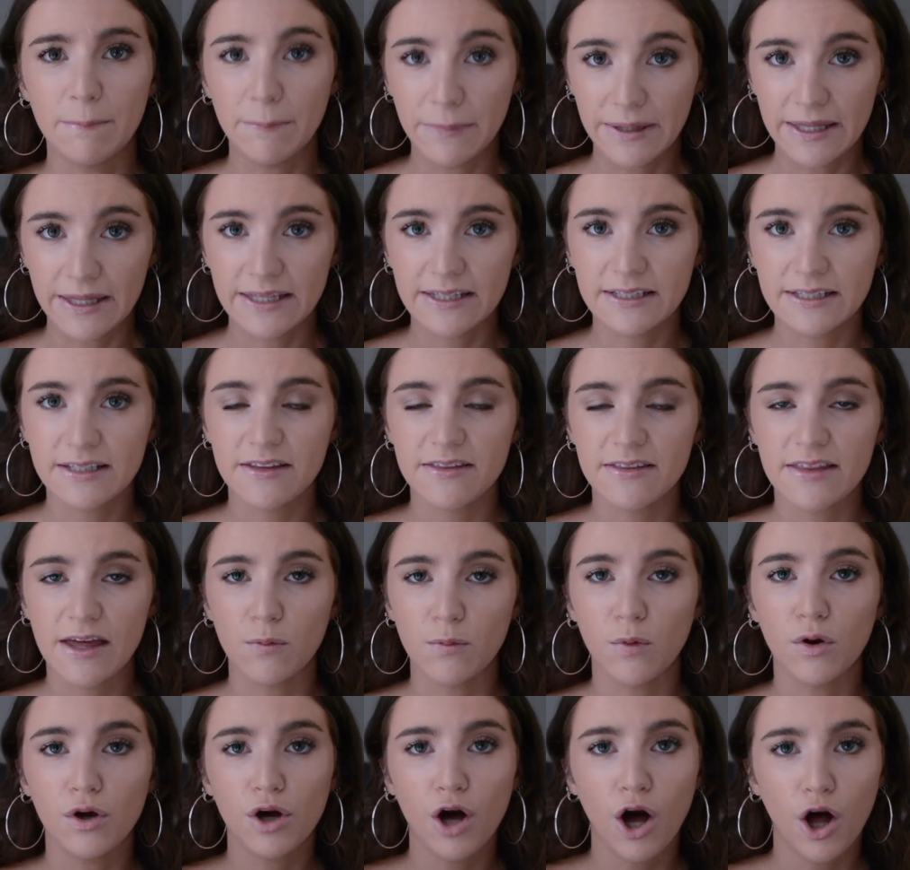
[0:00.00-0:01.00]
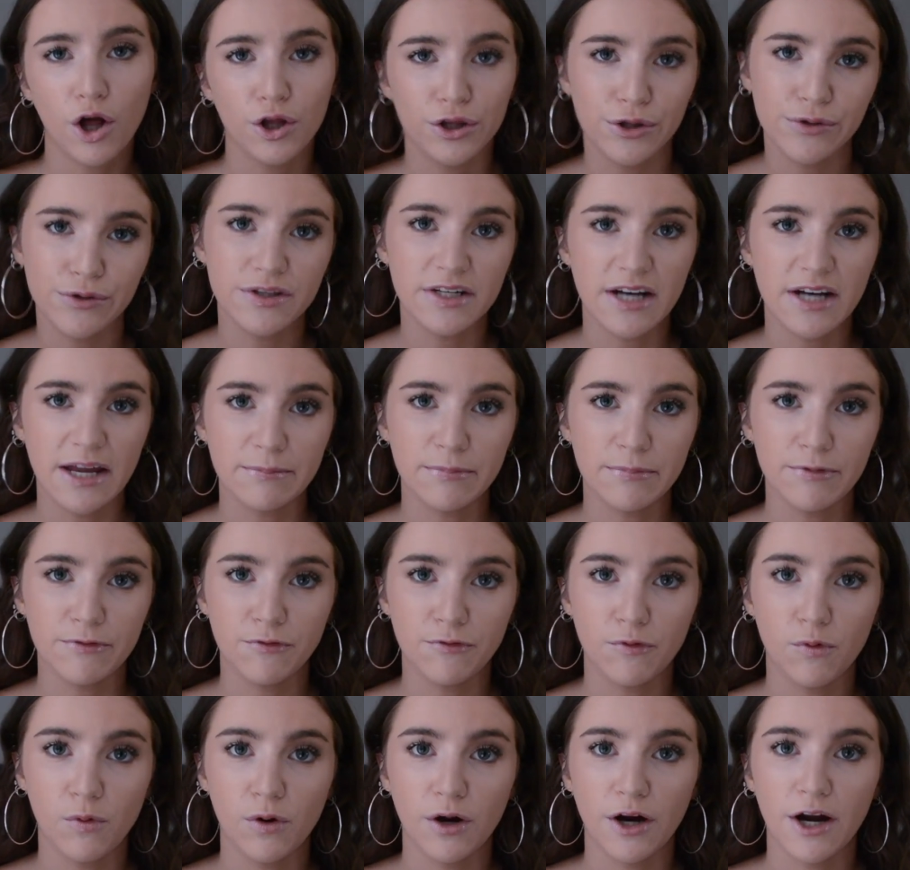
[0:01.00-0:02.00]
a bid, they will call you the night
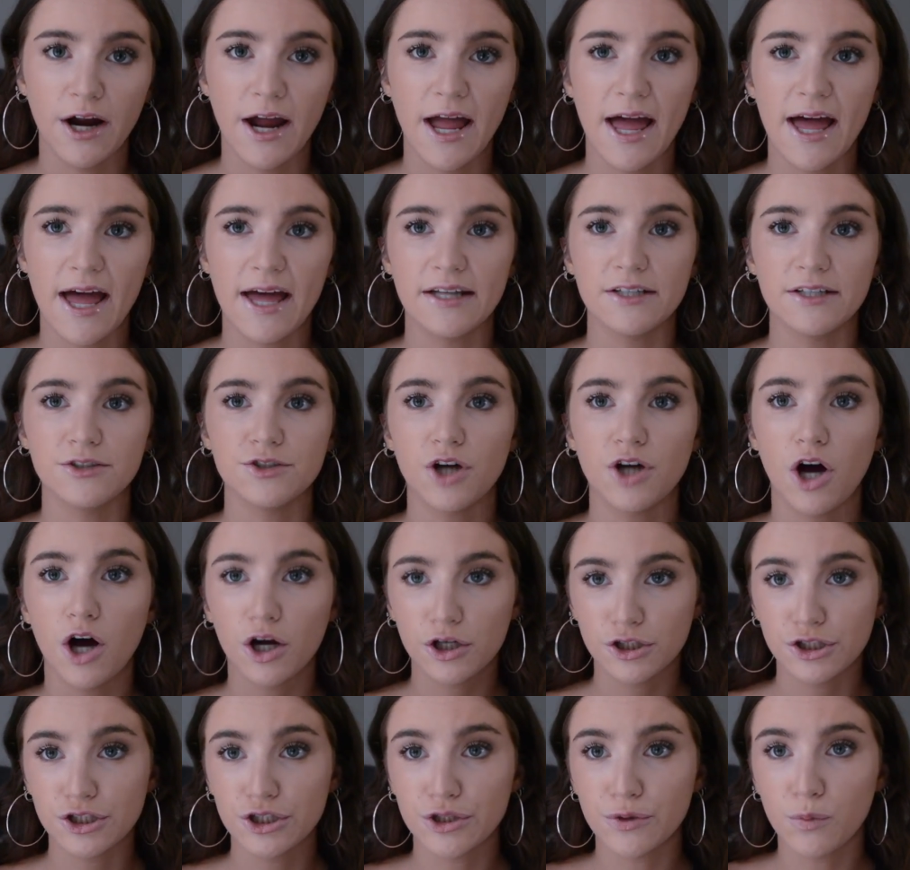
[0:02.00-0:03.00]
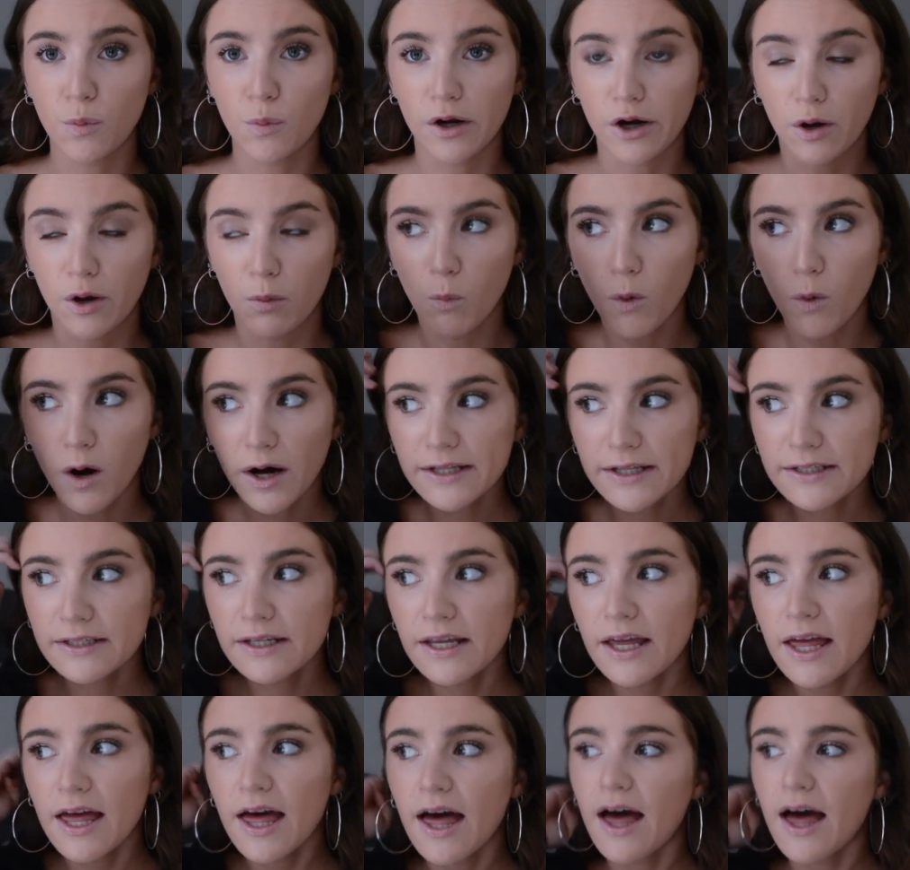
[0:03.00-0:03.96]
before and talk to you one-on-one.